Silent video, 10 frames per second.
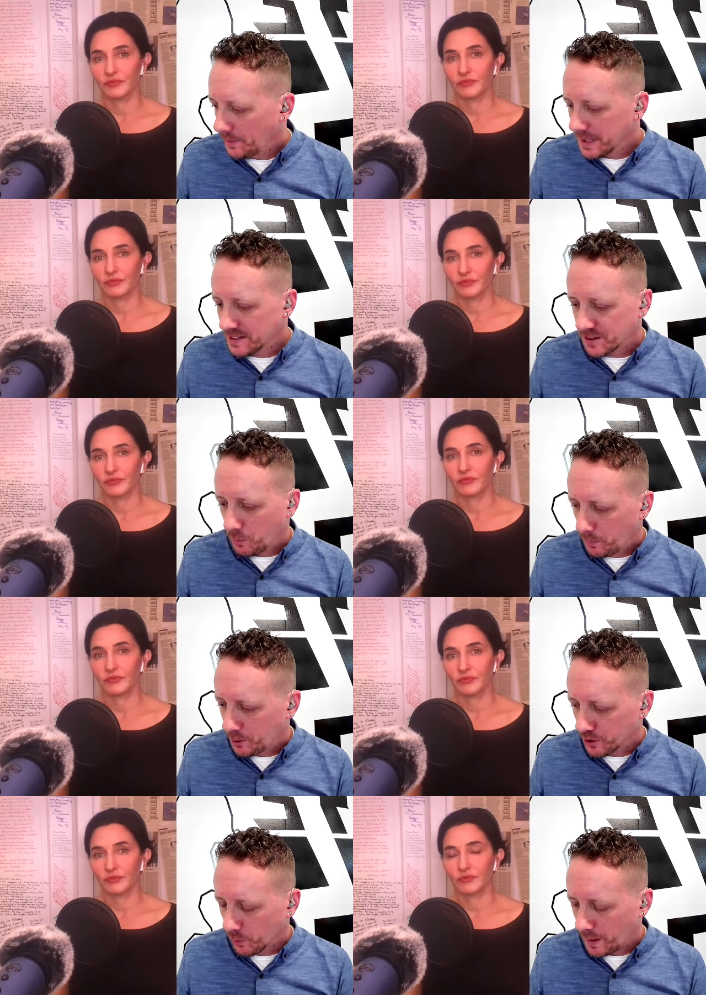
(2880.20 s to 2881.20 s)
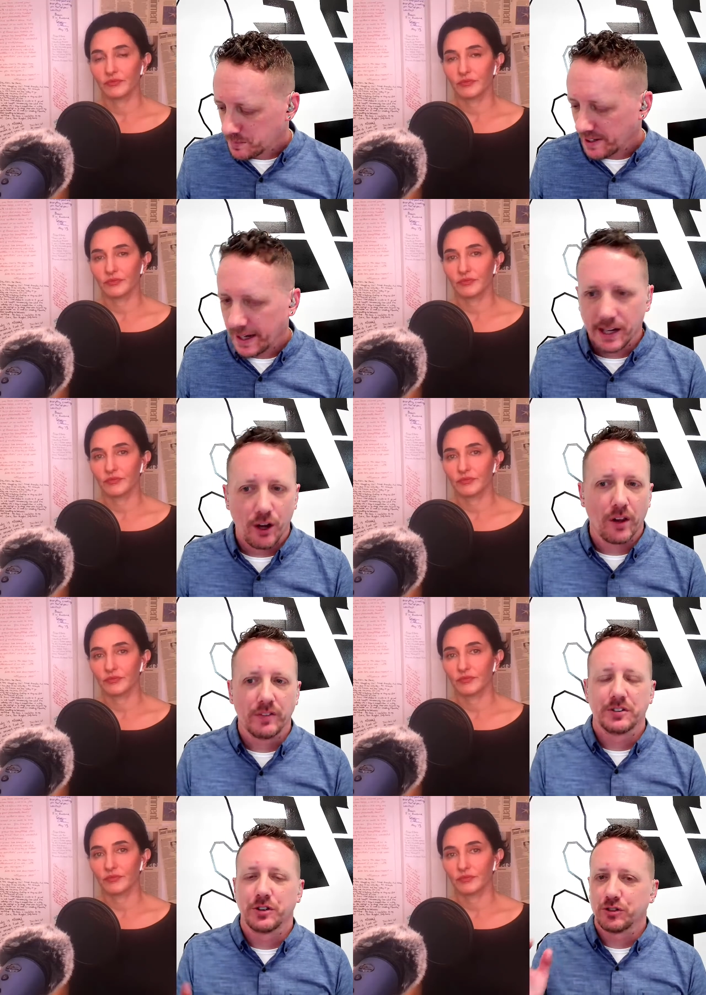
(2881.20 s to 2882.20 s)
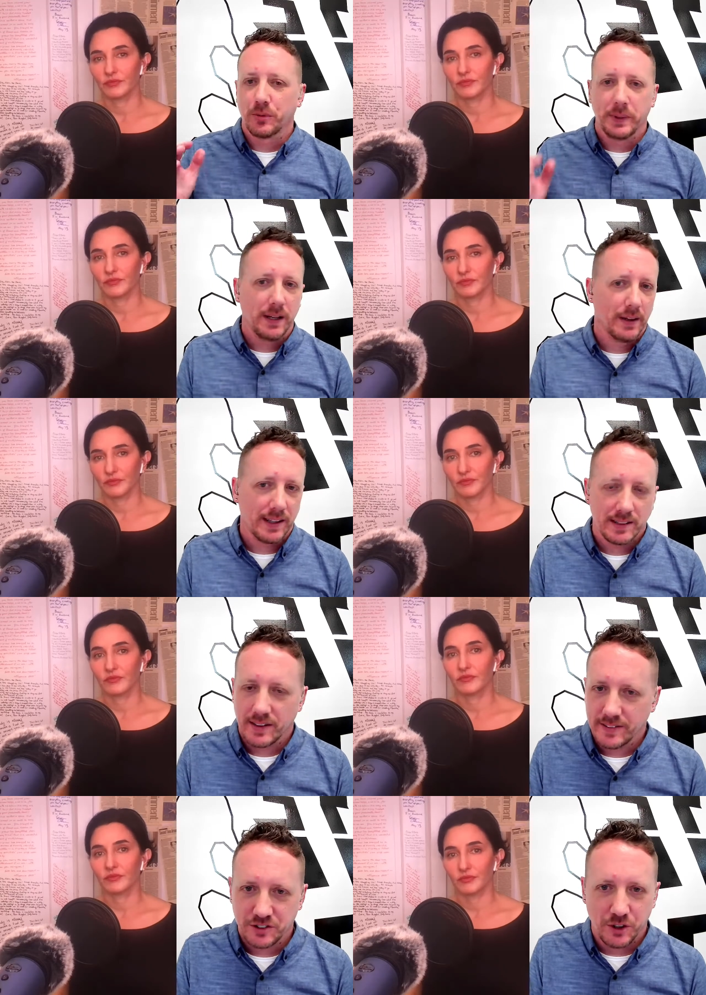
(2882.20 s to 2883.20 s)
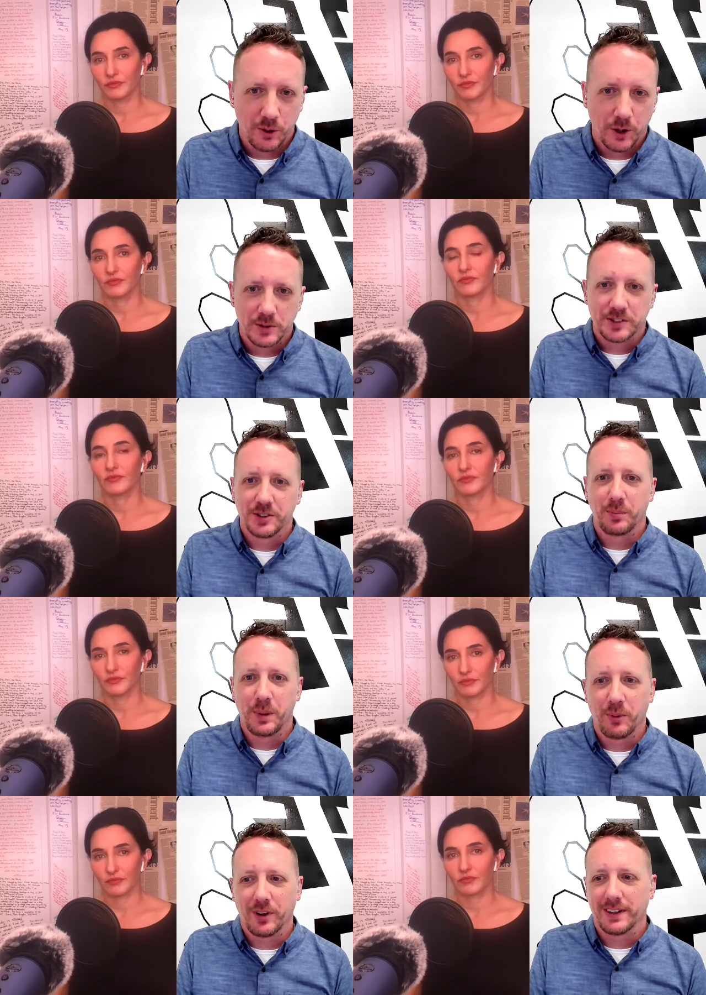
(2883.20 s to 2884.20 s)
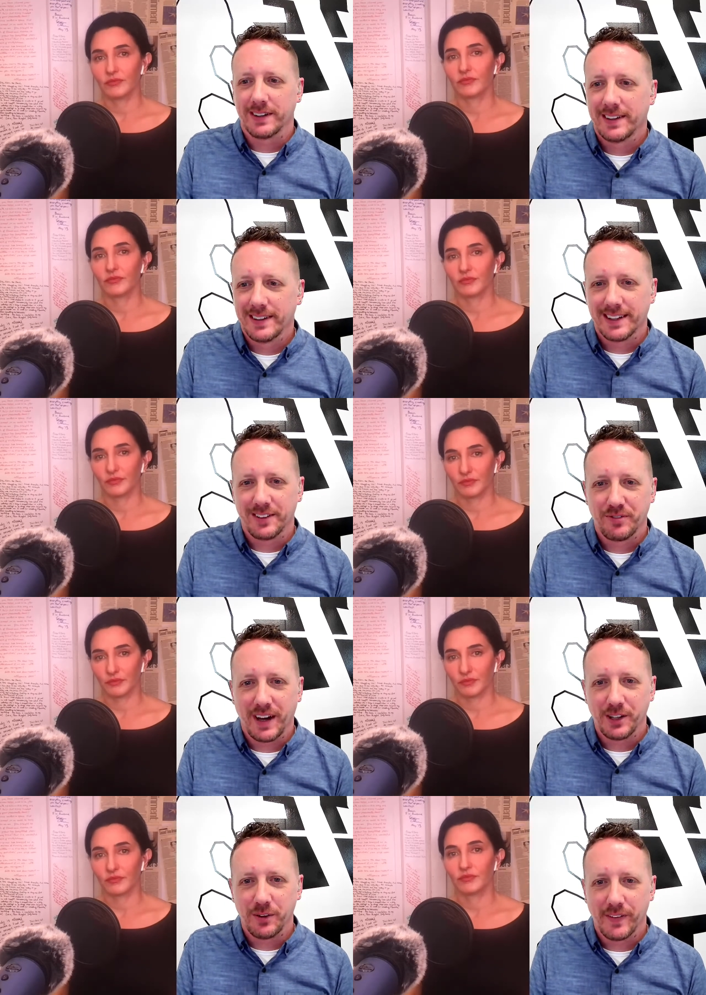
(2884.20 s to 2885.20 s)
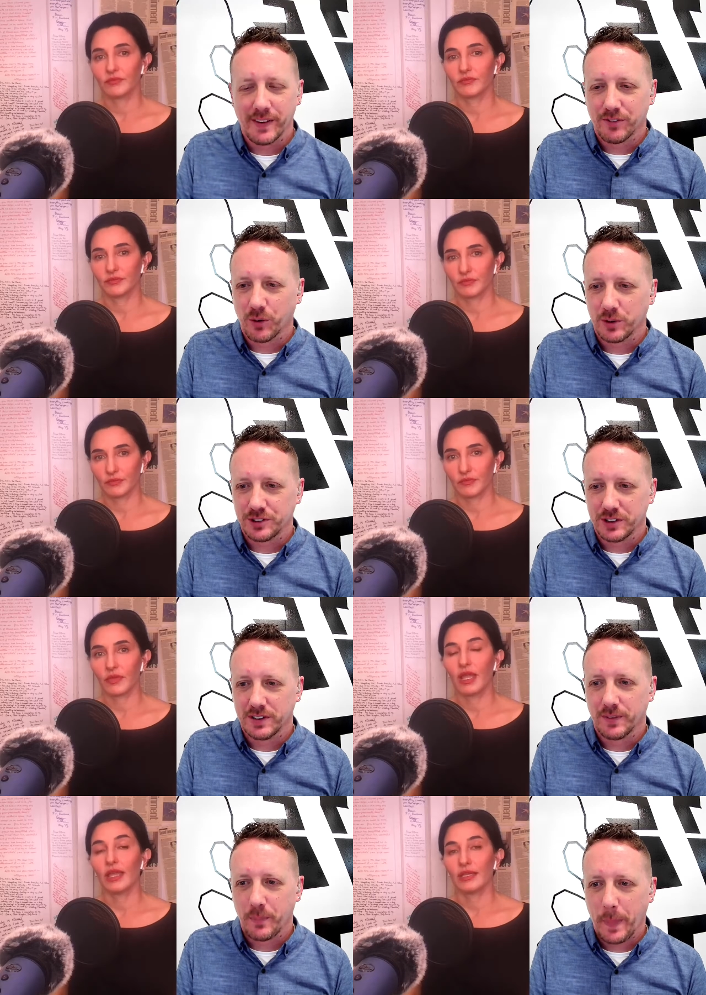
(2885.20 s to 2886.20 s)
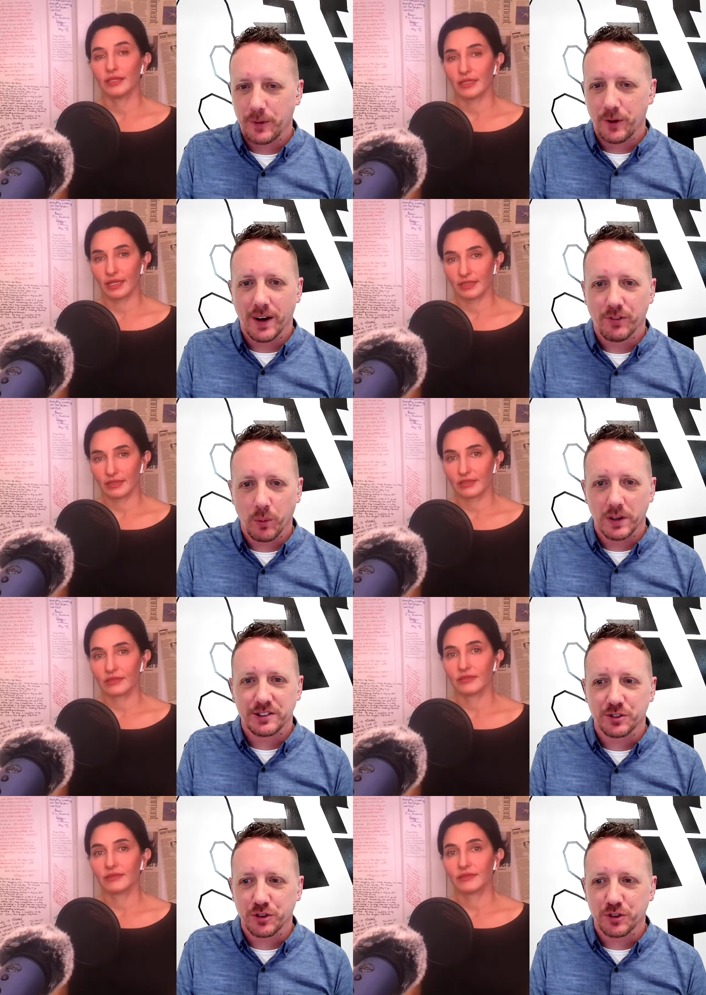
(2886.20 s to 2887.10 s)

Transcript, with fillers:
Speaker 1: yes, yeah, so and we'll put your website and all of your social media links in the show notes so people can can find you there. Of course, you're you're everywhere yes. on social